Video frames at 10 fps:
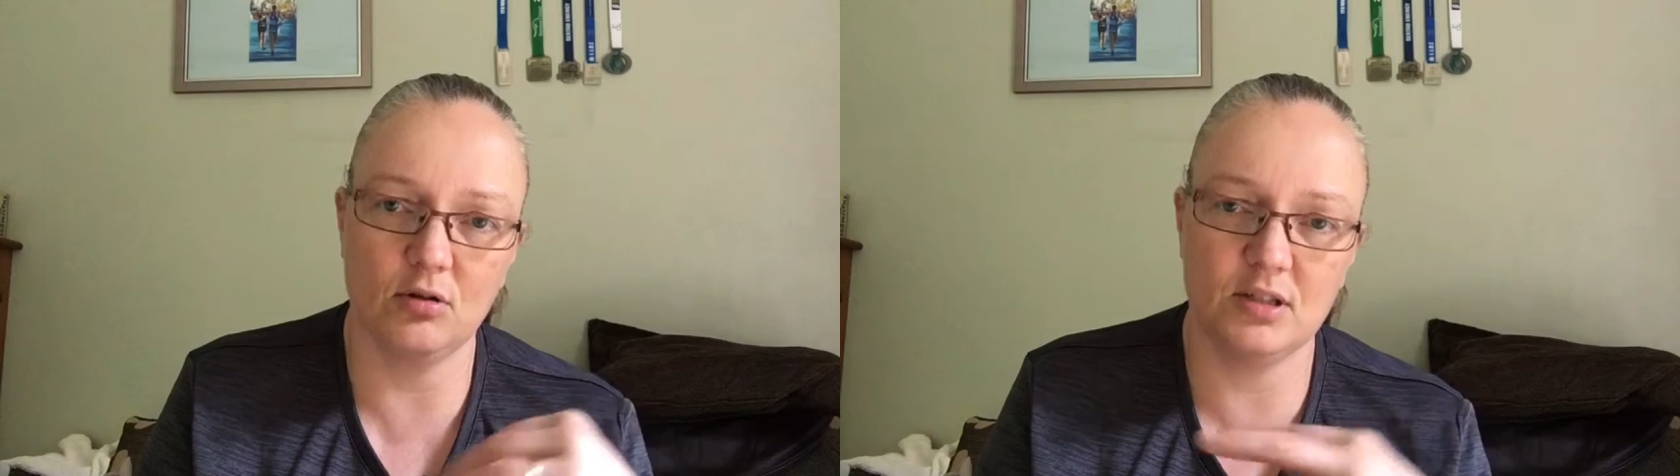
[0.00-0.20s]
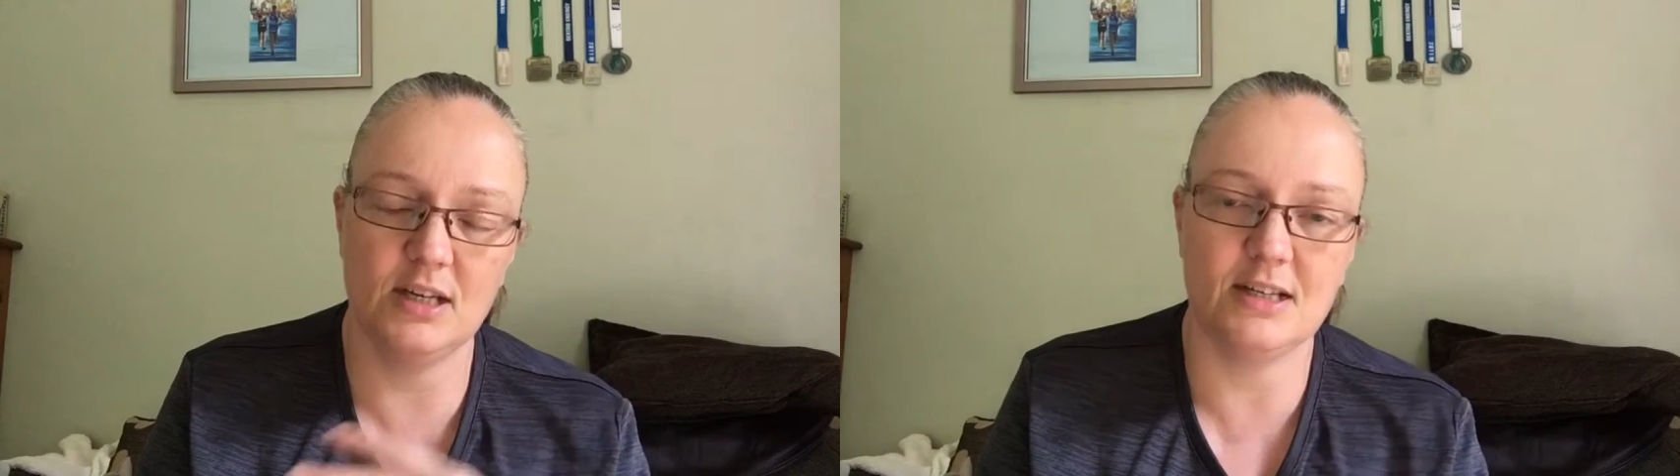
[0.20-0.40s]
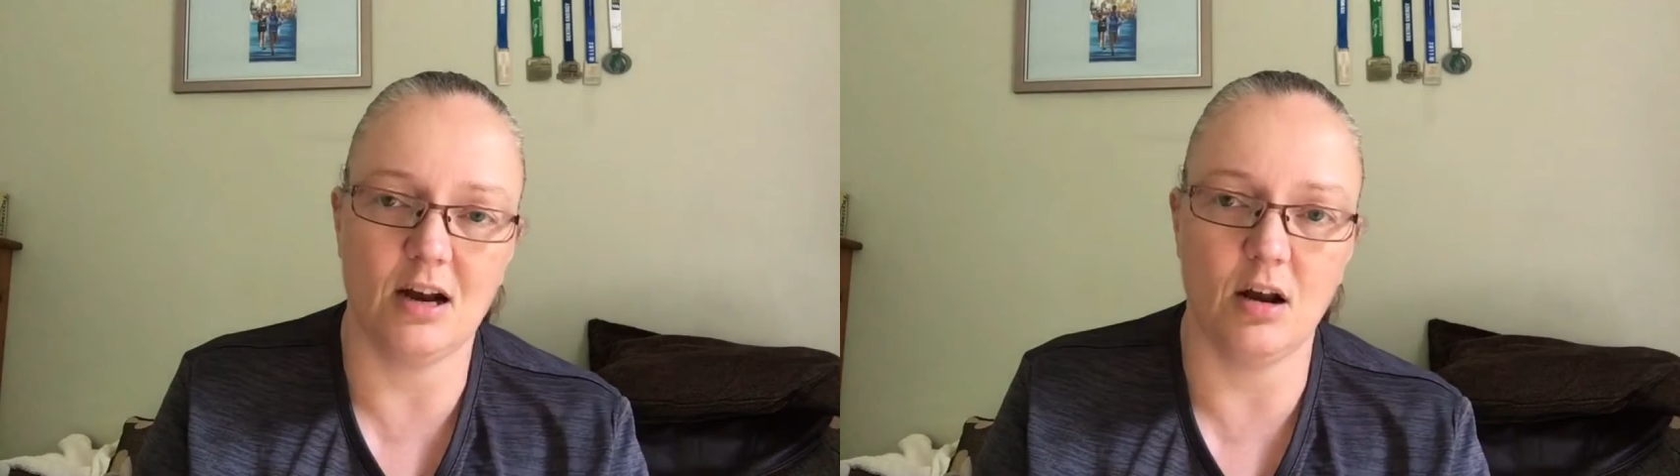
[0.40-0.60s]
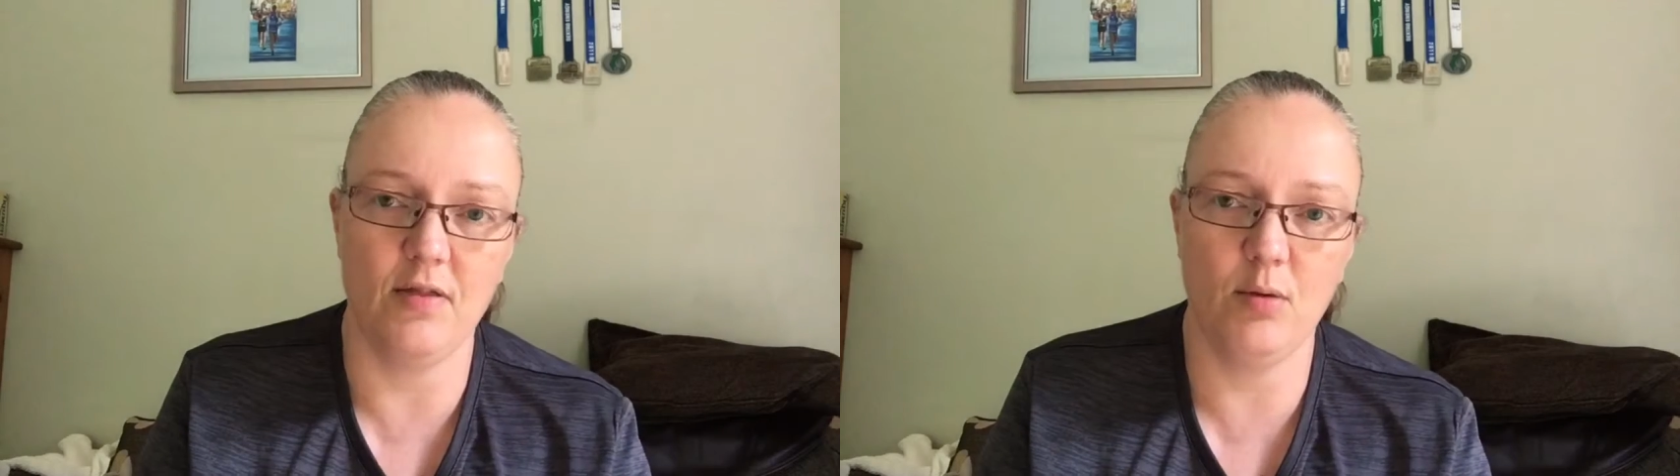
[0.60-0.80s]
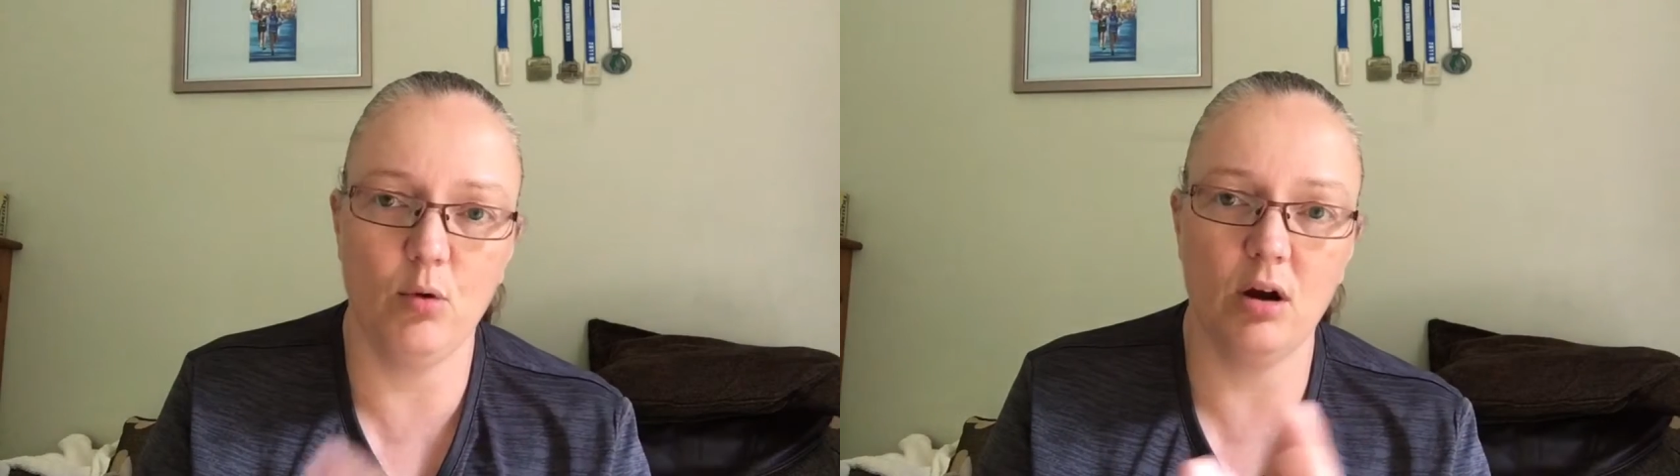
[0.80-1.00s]
knock the seat down,
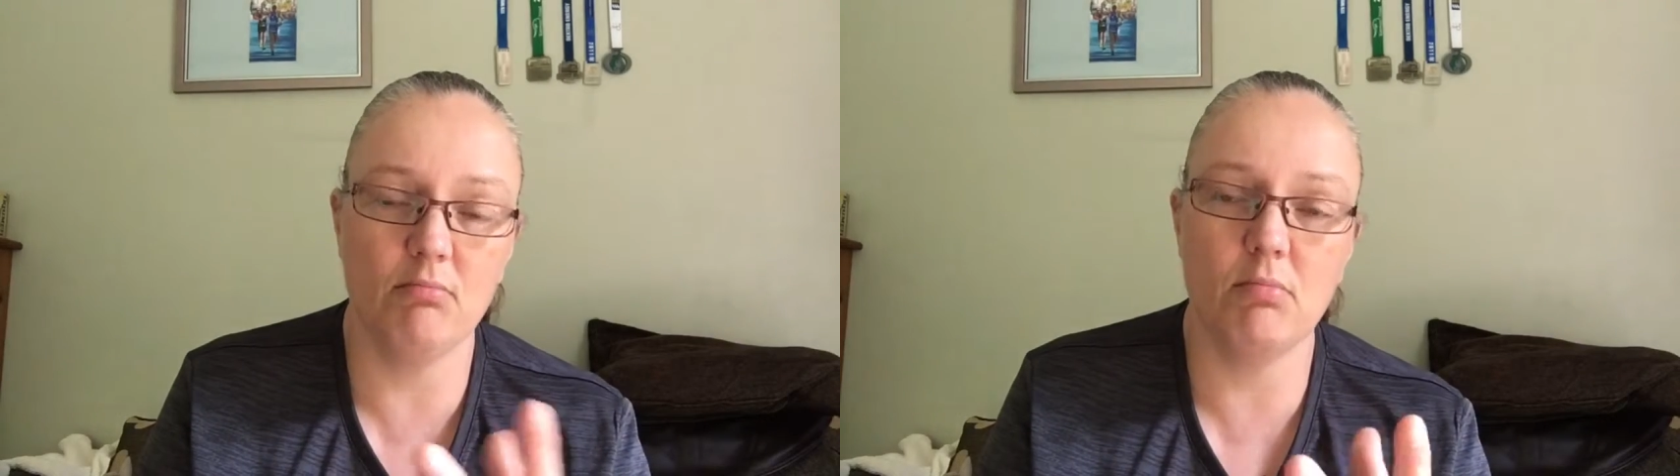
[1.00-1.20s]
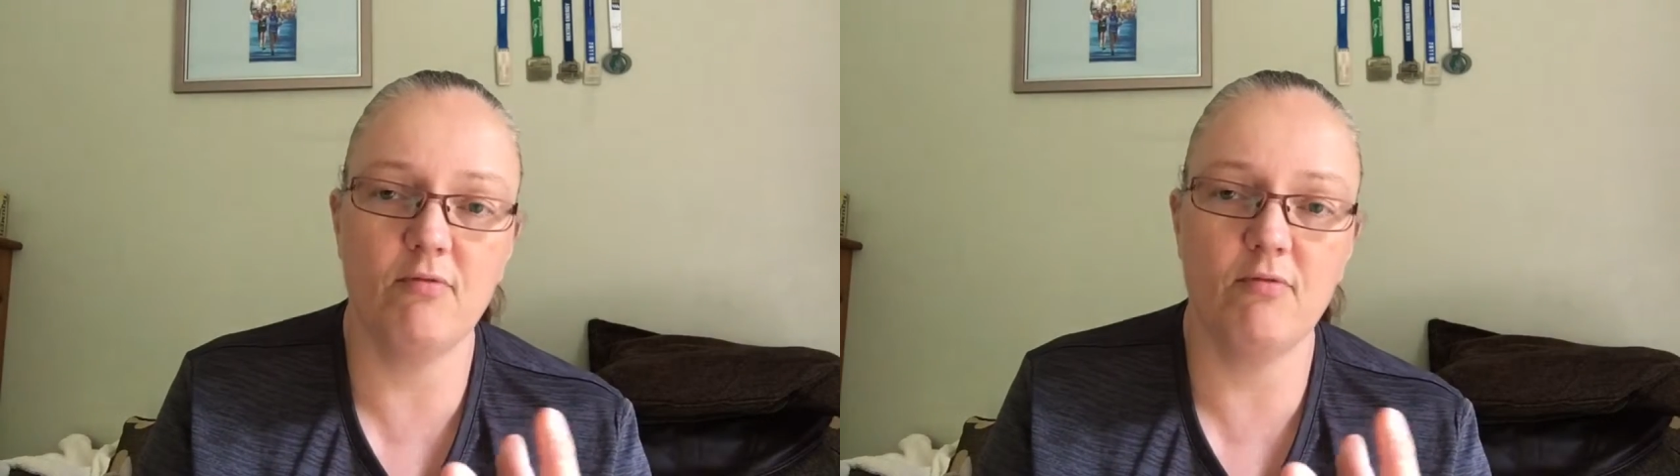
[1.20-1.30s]
and then when I'm